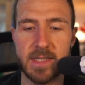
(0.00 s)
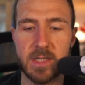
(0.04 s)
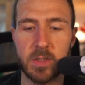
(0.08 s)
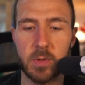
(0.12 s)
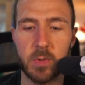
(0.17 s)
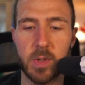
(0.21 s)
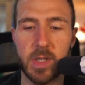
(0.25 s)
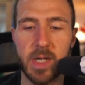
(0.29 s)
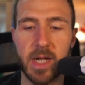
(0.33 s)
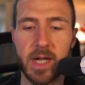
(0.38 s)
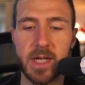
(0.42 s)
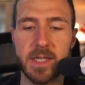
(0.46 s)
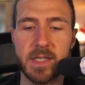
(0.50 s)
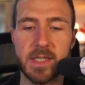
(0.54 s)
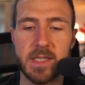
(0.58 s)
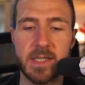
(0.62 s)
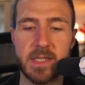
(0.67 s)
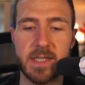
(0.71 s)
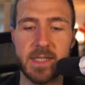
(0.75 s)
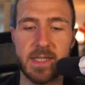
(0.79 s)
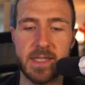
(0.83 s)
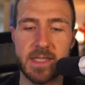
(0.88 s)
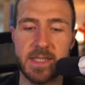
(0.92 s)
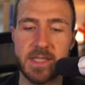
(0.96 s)
look
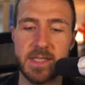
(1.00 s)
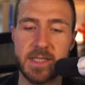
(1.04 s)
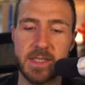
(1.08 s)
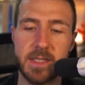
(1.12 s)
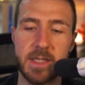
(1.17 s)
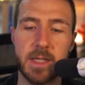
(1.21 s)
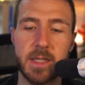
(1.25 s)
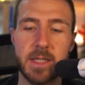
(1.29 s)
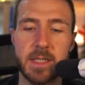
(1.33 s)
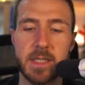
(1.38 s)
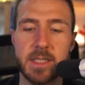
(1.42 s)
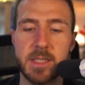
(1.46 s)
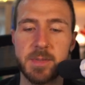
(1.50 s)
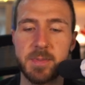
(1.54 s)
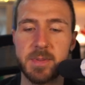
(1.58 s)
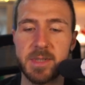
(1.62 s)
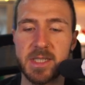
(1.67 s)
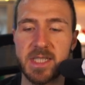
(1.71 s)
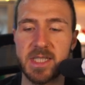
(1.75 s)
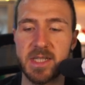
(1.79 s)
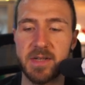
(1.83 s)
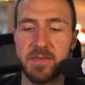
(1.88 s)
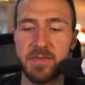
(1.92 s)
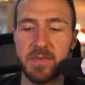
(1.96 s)
at this
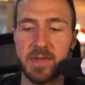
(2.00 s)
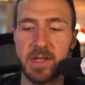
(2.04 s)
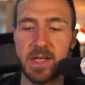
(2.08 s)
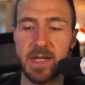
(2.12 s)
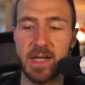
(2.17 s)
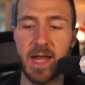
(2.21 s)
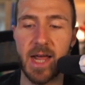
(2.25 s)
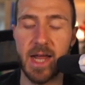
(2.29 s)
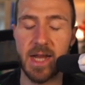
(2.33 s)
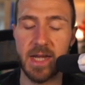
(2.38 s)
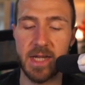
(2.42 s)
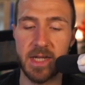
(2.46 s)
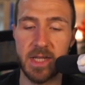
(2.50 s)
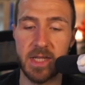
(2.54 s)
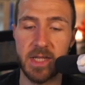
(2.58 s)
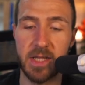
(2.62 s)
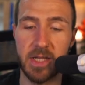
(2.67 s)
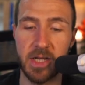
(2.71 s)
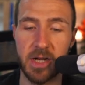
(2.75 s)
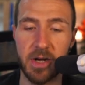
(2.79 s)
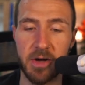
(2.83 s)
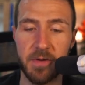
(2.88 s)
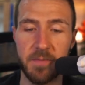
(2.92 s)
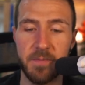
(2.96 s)
specific line
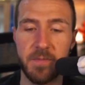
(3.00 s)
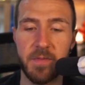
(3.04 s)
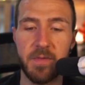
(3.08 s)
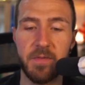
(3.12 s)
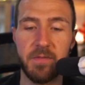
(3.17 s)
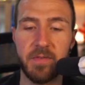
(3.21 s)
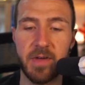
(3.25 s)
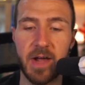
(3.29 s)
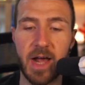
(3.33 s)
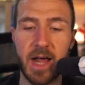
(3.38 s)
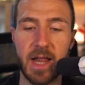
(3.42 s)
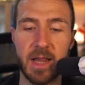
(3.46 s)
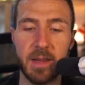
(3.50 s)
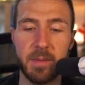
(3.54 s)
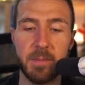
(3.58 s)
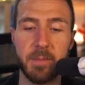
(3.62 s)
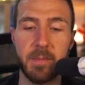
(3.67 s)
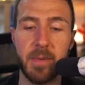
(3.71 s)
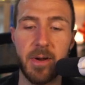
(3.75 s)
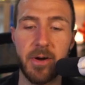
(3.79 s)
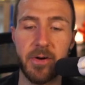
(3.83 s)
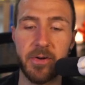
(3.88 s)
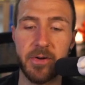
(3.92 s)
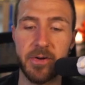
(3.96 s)
here. Val
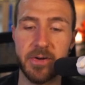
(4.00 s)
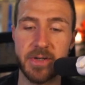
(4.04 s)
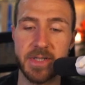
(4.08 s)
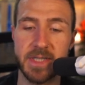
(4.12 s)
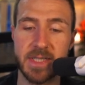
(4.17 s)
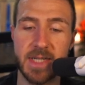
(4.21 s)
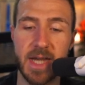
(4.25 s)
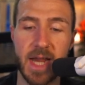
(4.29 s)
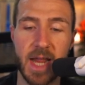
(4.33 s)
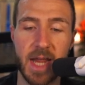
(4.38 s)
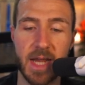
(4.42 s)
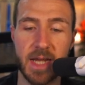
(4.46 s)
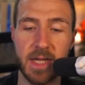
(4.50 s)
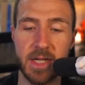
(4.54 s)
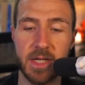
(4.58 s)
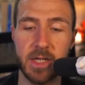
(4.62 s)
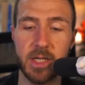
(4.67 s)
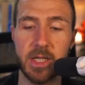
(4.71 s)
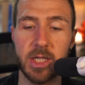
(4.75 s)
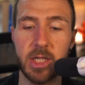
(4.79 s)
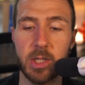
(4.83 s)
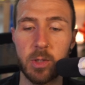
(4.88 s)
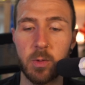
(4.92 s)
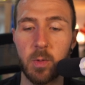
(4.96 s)
marker state
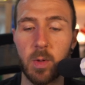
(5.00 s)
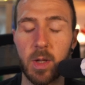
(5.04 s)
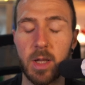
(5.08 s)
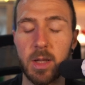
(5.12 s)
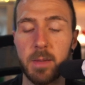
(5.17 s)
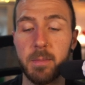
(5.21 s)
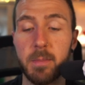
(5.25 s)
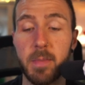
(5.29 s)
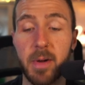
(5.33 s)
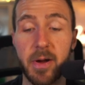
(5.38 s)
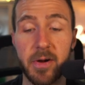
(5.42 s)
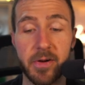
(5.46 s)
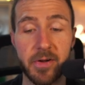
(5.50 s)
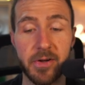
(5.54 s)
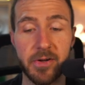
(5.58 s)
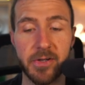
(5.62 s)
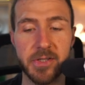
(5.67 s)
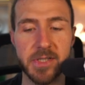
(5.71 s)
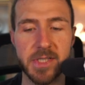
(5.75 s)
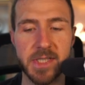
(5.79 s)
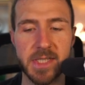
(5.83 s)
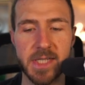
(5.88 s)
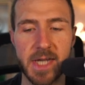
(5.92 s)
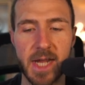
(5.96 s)
equal marker
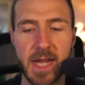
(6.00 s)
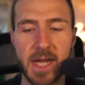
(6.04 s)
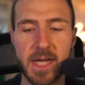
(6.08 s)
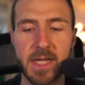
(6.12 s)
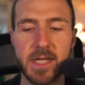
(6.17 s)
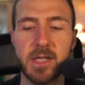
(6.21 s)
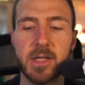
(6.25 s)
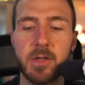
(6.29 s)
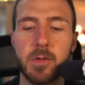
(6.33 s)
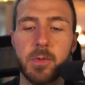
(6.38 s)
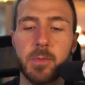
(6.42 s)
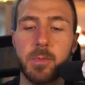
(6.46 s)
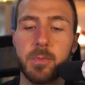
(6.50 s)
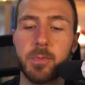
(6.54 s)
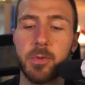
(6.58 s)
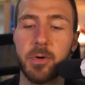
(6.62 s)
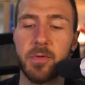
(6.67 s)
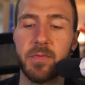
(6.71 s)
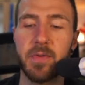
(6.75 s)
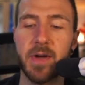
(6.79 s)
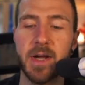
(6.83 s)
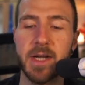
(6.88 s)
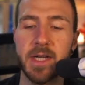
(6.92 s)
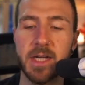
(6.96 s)
state
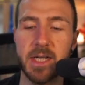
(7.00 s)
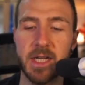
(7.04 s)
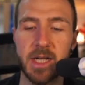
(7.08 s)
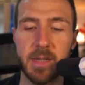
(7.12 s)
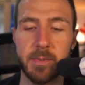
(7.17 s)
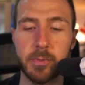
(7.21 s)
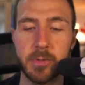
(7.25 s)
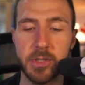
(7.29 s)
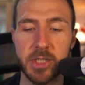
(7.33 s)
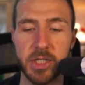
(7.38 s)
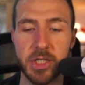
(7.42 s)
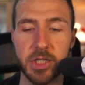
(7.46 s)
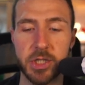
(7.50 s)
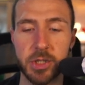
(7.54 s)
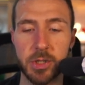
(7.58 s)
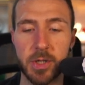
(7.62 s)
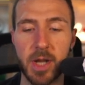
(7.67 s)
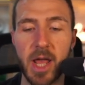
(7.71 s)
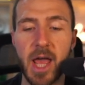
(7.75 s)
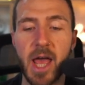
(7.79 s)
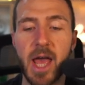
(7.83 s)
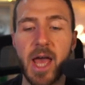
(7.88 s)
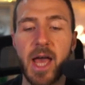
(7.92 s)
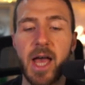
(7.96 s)
providing a position.
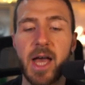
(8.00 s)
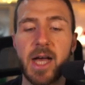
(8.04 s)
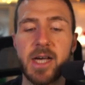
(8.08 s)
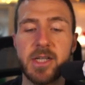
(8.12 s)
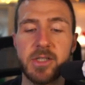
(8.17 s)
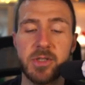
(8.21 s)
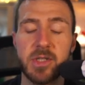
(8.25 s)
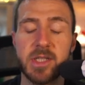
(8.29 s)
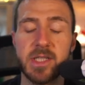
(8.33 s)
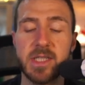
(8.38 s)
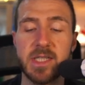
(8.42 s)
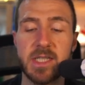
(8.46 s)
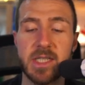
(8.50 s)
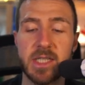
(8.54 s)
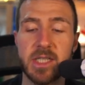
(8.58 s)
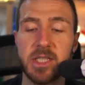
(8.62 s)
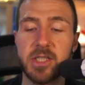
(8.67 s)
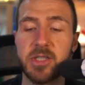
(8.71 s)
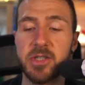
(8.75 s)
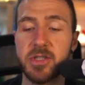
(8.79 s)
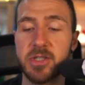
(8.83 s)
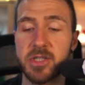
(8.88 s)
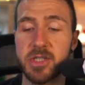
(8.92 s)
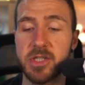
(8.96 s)
As you can see,
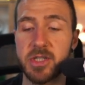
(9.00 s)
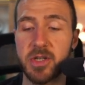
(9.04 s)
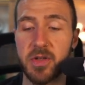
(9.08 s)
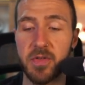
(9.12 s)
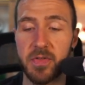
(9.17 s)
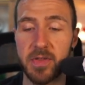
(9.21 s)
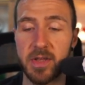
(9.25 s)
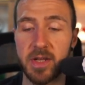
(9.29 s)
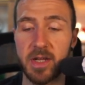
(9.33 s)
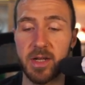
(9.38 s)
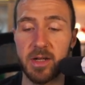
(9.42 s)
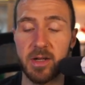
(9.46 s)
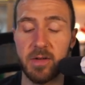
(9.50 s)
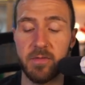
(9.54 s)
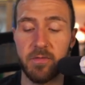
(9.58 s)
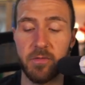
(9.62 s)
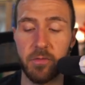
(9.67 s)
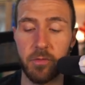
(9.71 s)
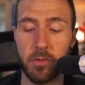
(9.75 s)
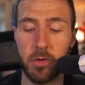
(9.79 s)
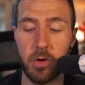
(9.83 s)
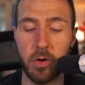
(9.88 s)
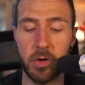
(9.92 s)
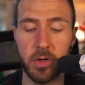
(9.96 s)
there's nothing
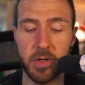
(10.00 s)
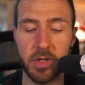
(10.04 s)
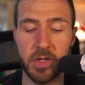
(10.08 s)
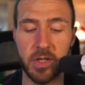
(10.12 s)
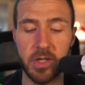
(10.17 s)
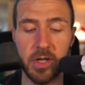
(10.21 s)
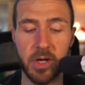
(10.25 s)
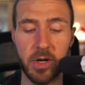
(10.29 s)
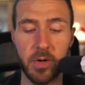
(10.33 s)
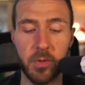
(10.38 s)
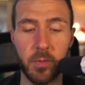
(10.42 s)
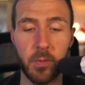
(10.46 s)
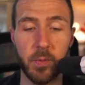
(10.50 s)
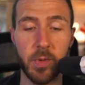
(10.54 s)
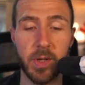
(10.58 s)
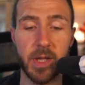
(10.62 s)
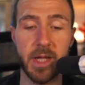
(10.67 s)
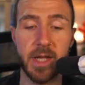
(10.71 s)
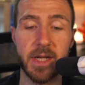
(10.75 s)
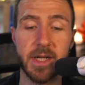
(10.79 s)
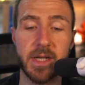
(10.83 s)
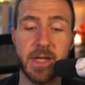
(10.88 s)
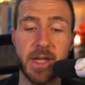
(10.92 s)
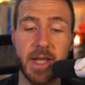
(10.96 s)
wrong here. We
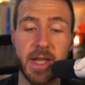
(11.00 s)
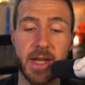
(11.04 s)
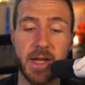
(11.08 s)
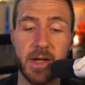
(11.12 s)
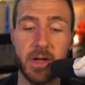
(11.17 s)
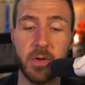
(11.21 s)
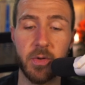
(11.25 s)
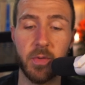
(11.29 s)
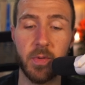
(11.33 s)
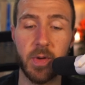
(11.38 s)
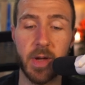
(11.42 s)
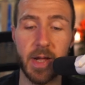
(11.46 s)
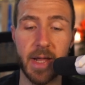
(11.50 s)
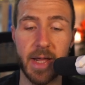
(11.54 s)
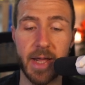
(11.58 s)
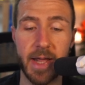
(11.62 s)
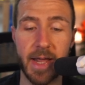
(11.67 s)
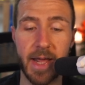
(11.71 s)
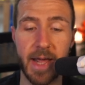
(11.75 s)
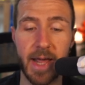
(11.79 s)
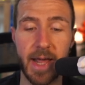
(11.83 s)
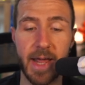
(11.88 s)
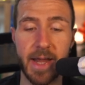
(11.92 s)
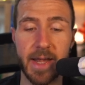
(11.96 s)
can then go
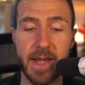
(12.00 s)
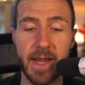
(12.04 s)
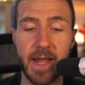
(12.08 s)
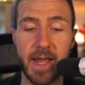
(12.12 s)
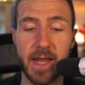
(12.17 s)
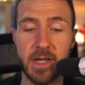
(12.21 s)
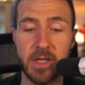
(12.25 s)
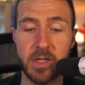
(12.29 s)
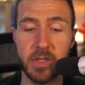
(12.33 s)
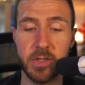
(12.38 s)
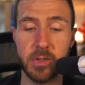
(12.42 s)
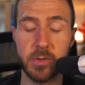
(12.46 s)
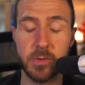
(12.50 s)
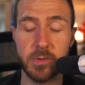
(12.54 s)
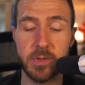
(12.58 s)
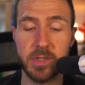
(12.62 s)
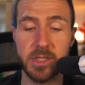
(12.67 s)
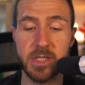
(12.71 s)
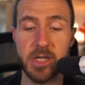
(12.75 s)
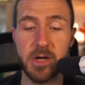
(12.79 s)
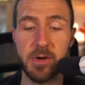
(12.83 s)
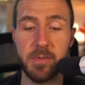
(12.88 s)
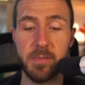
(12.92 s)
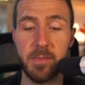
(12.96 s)
ahead and use
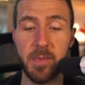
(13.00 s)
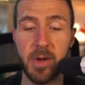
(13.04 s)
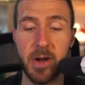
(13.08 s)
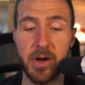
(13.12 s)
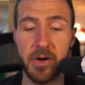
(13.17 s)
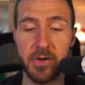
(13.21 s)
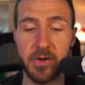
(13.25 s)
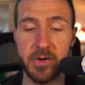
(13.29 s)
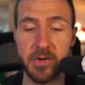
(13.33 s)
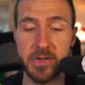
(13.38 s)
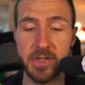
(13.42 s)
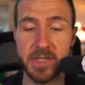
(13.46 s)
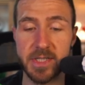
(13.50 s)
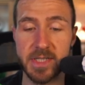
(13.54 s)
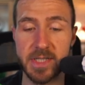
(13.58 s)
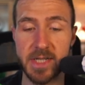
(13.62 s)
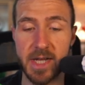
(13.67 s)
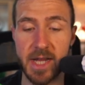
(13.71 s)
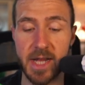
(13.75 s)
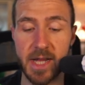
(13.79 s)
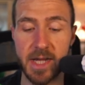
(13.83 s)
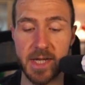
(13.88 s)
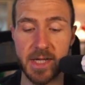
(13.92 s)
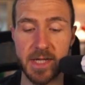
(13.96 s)
their marker
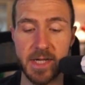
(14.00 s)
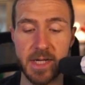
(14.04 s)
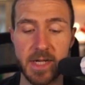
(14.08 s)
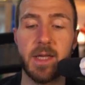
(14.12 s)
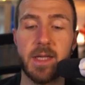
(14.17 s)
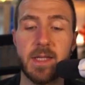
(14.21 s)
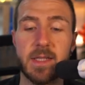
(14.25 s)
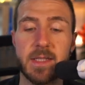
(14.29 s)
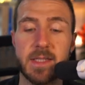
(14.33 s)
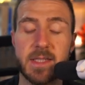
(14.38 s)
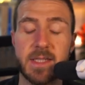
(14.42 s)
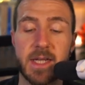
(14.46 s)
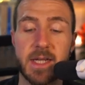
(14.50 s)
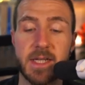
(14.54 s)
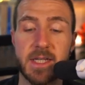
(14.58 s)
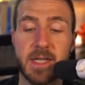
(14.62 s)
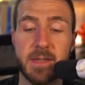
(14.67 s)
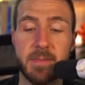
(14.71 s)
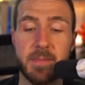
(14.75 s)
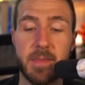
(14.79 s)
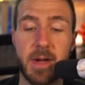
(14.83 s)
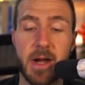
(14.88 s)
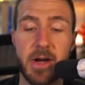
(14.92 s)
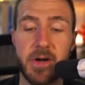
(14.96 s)
state inside a
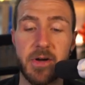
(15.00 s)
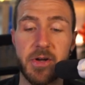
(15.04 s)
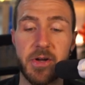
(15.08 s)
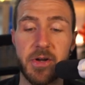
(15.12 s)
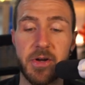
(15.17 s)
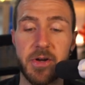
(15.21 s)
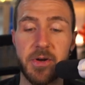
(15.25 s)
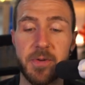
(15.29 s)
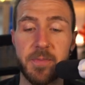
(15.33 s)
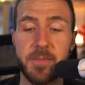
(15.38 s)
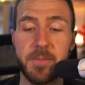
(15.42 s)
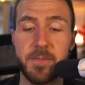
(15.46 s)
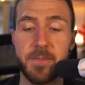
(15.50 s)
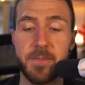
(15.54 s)
marker